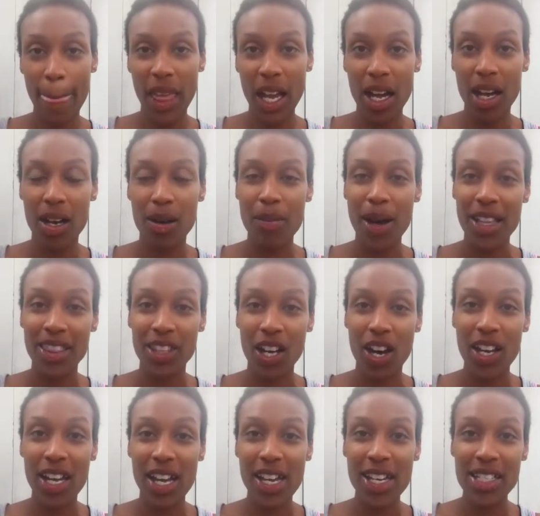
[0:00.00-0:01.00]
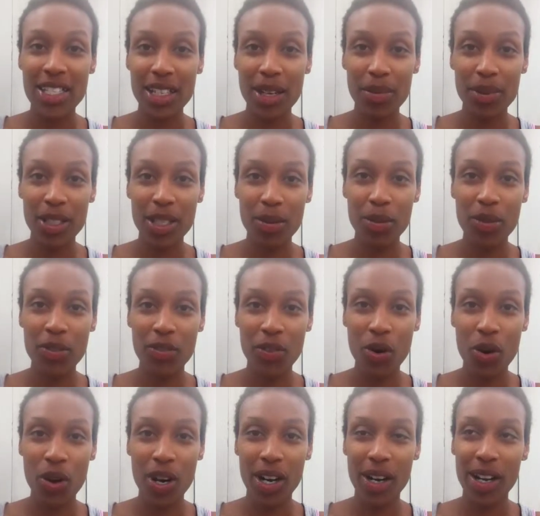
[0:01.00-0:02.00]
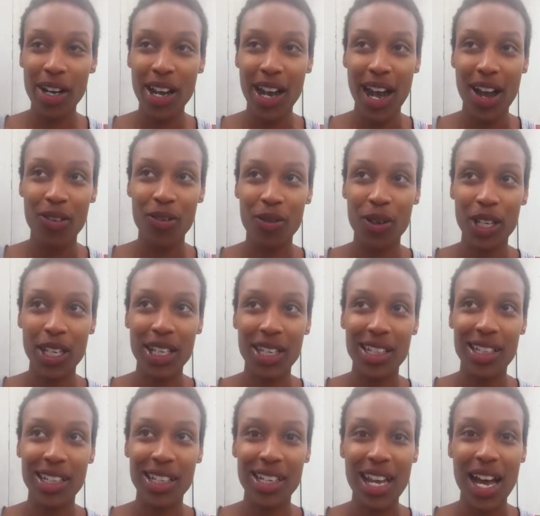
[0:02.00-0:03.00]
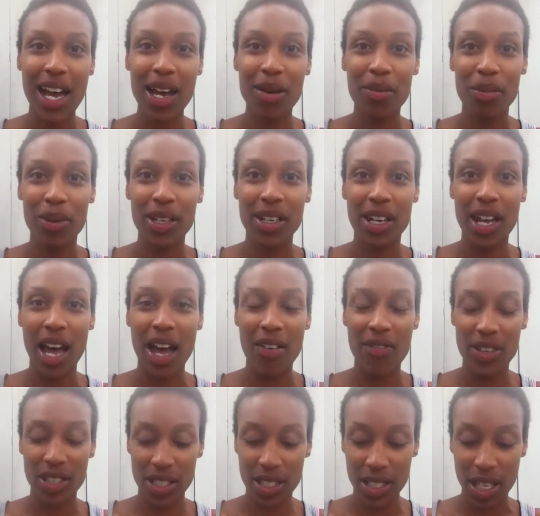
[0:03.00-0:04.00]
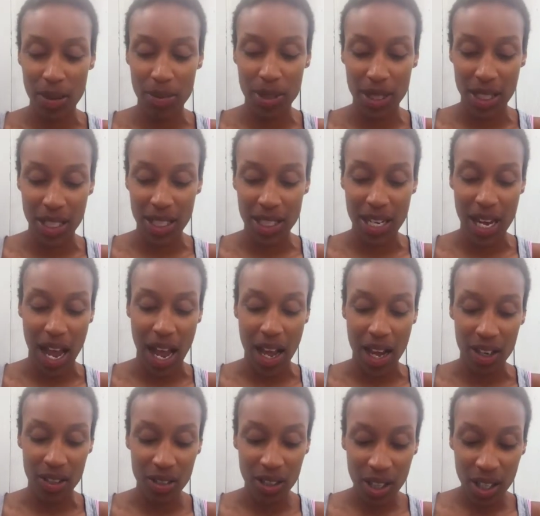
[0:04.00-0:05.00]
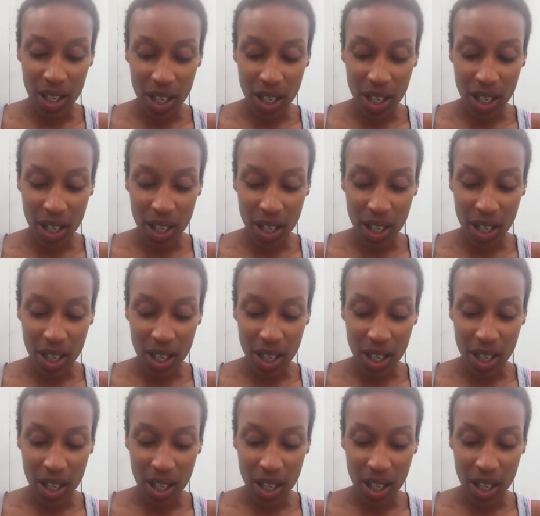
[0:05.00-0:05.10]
I thought I accepted it before. I really did not, but I've accepted it now.